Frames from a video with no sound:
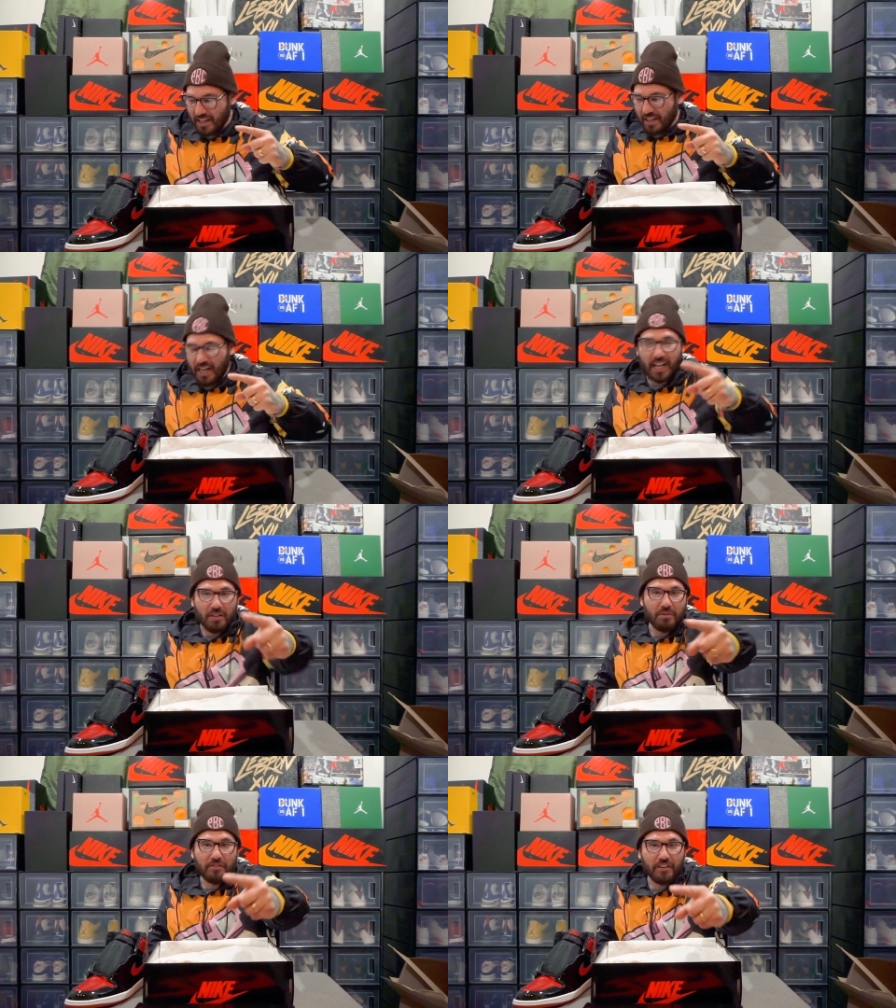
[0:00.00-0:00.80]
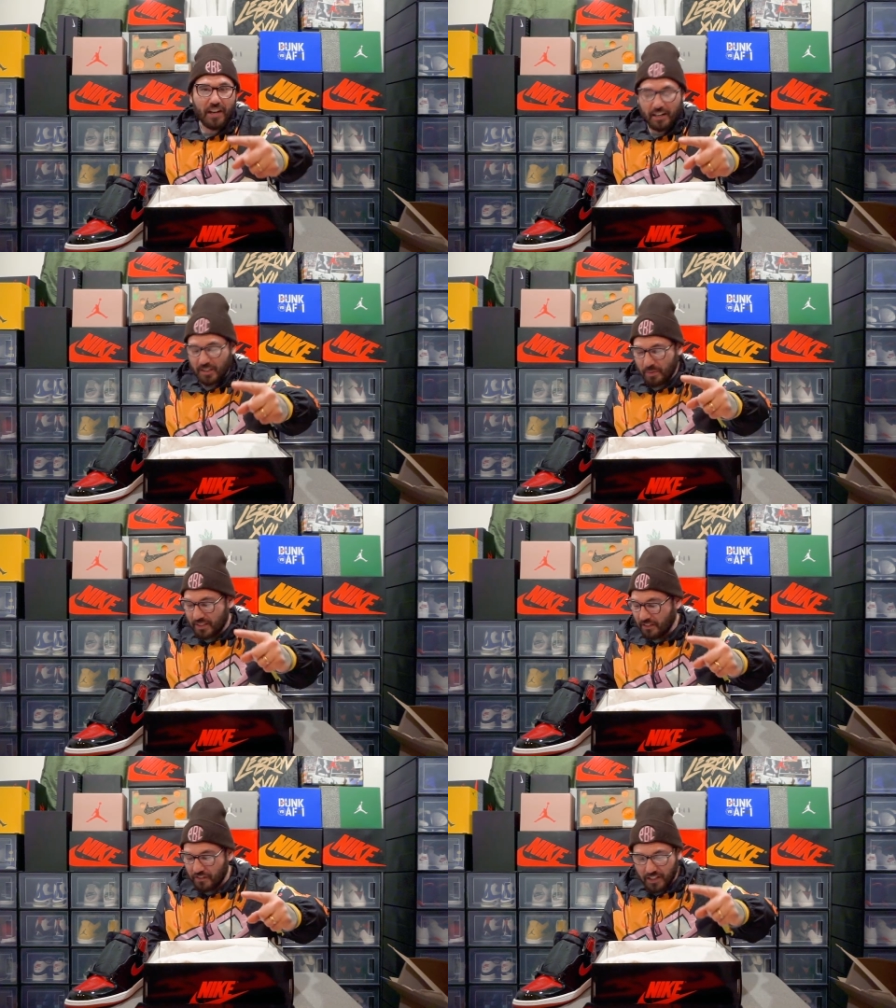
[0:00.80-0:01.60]
Hollywood Foot Locker
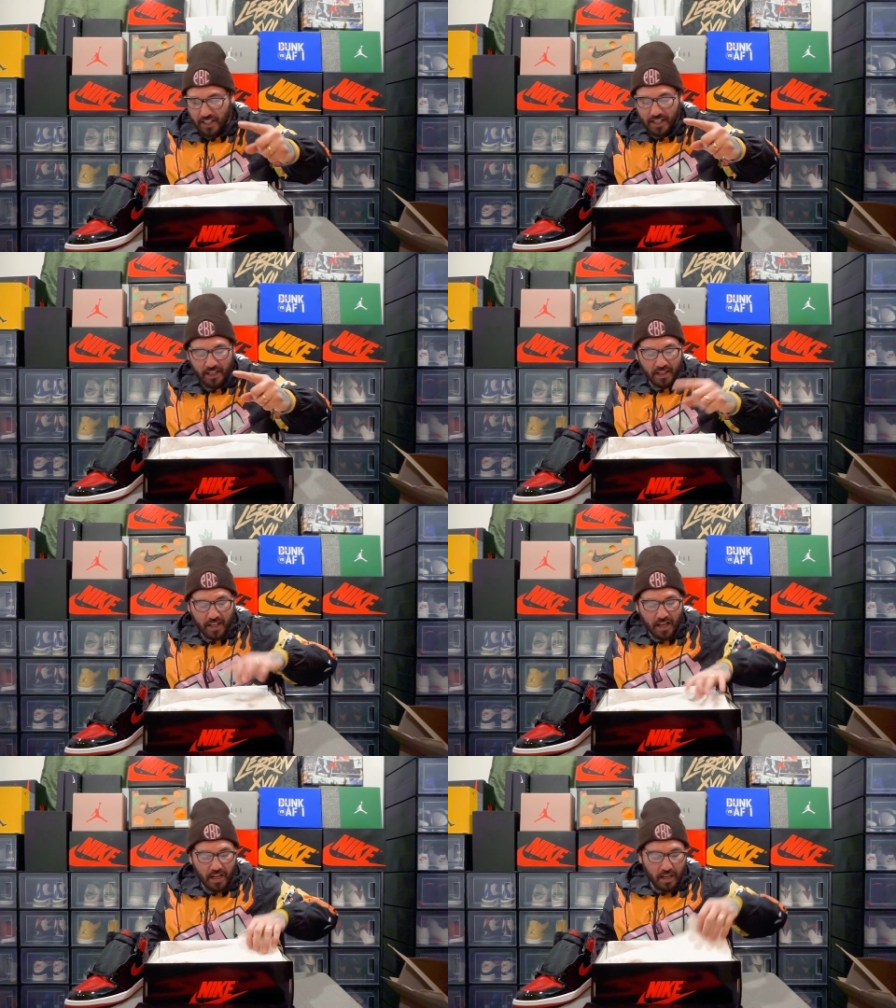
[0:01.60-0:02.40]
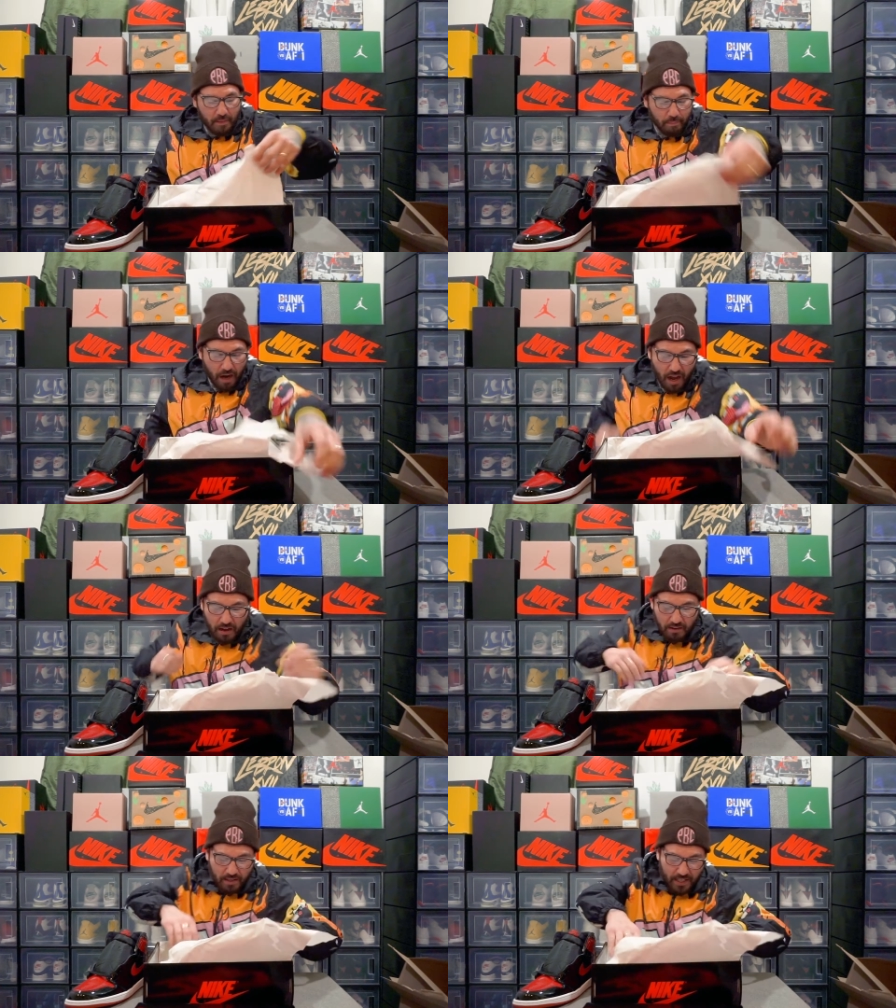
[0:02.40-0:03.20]
specifically,
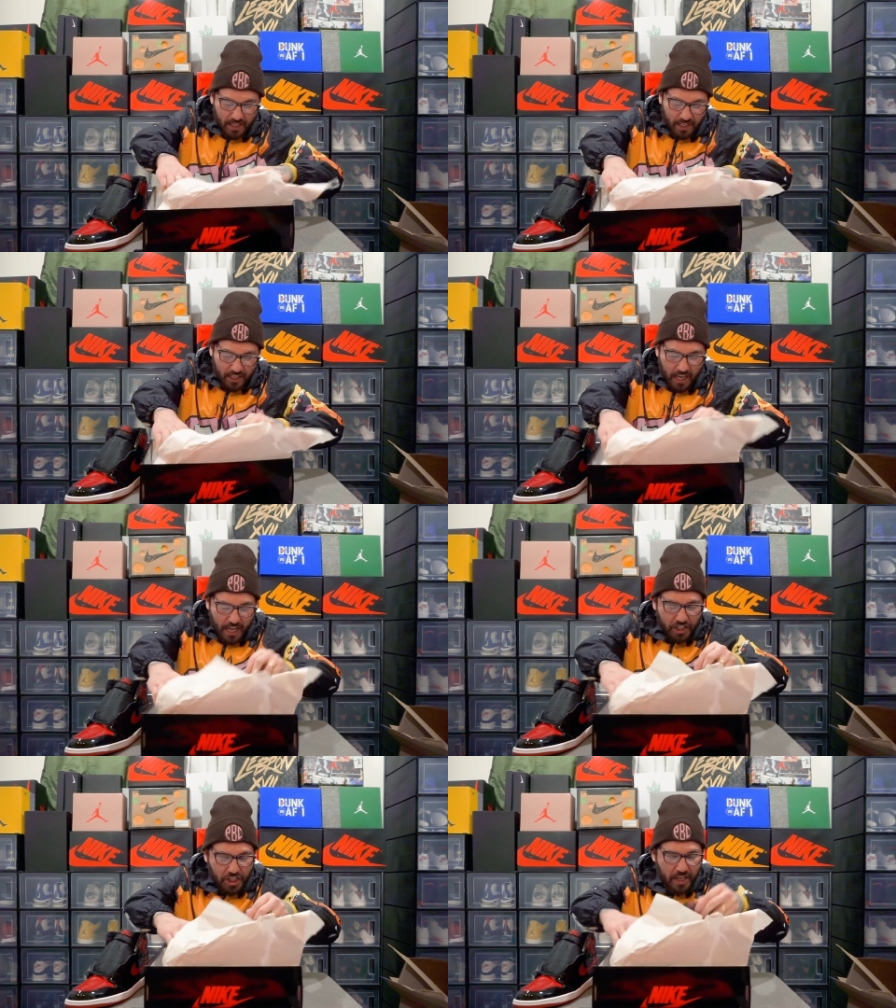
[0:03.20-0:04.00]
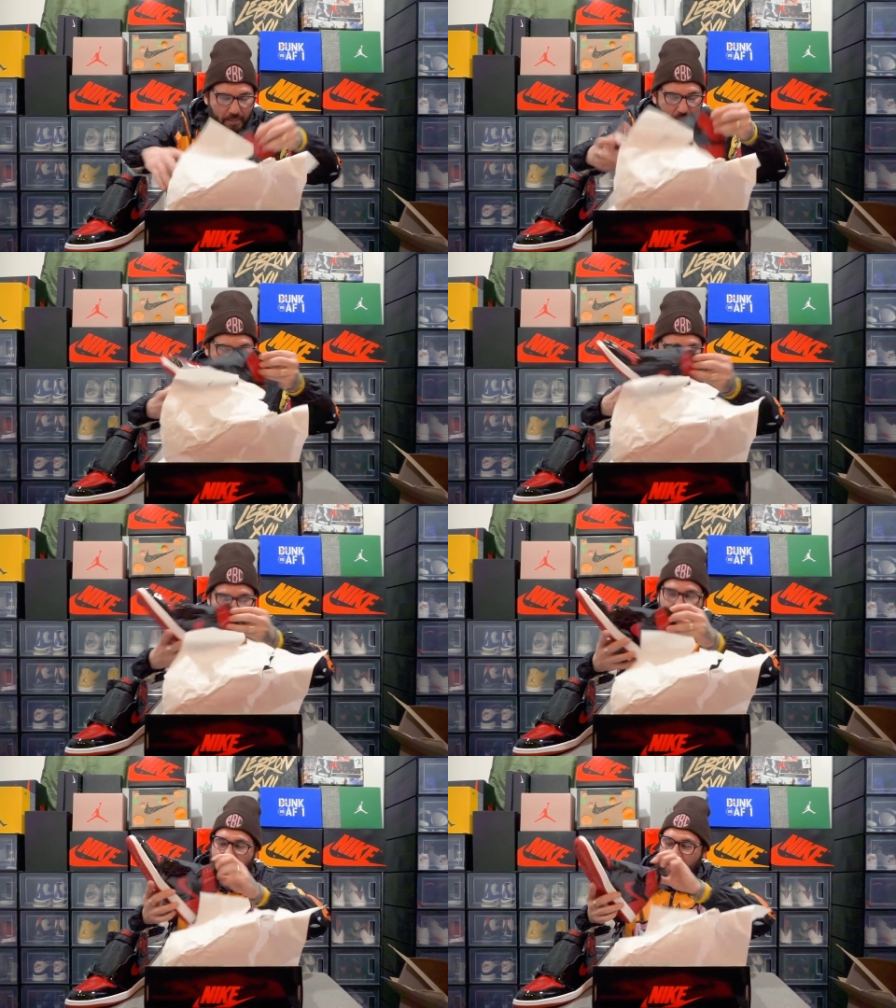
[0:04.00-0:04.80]
bro, y'all
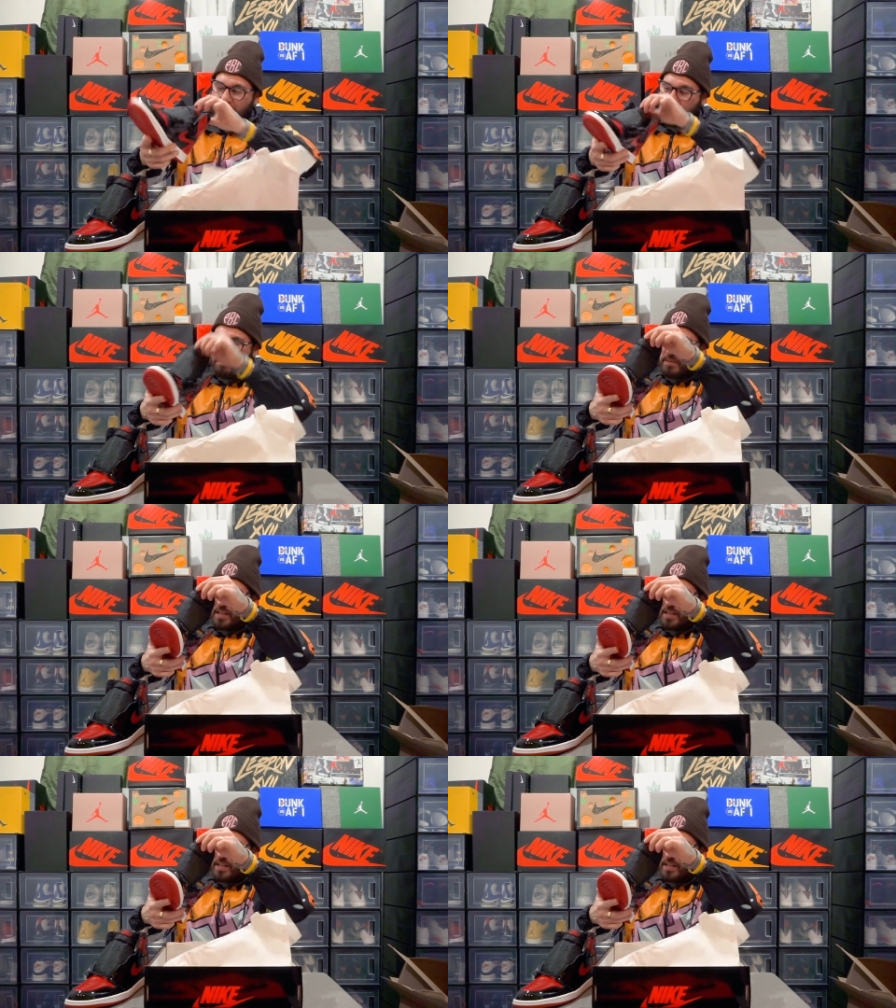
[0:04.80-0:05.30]
gypped me